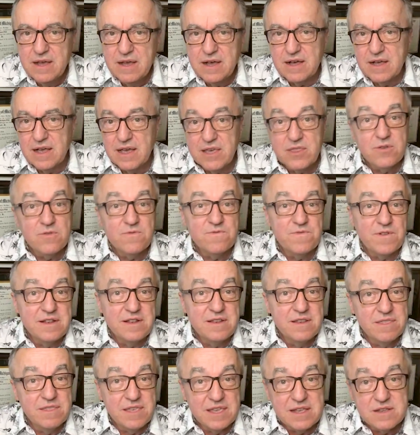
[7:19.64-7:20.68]
Other
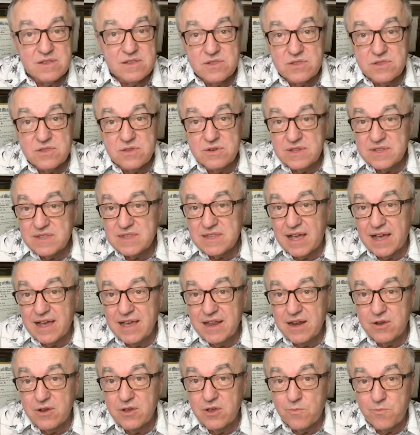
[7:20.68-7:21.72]
fun things to
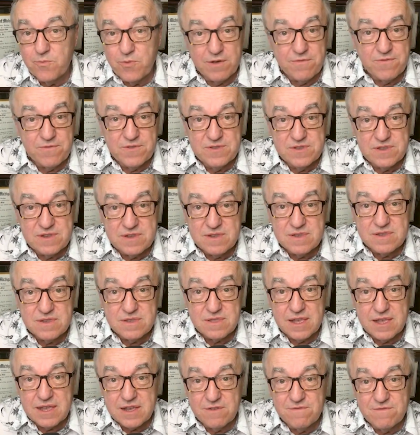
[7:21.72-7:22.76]
decide are your preferences,
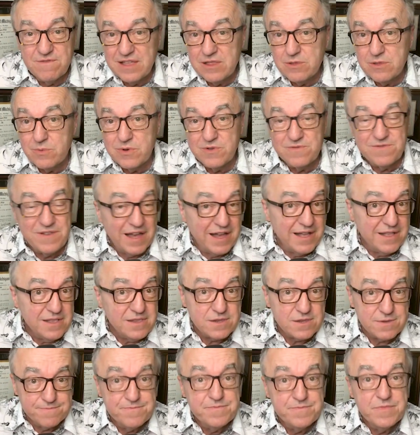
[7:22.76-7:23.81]
like available
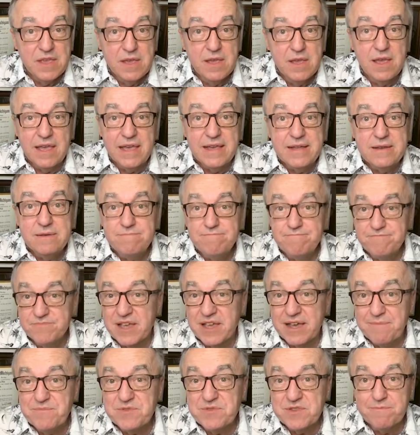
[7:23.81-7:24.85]
fonts and
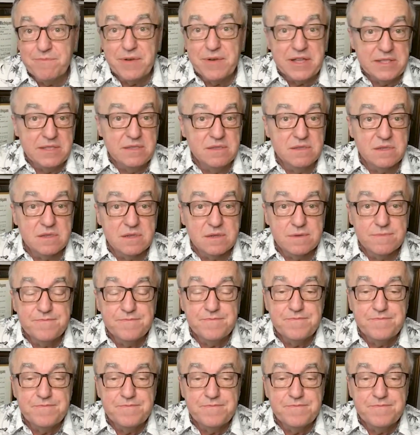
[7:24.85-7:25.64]
types of buttons.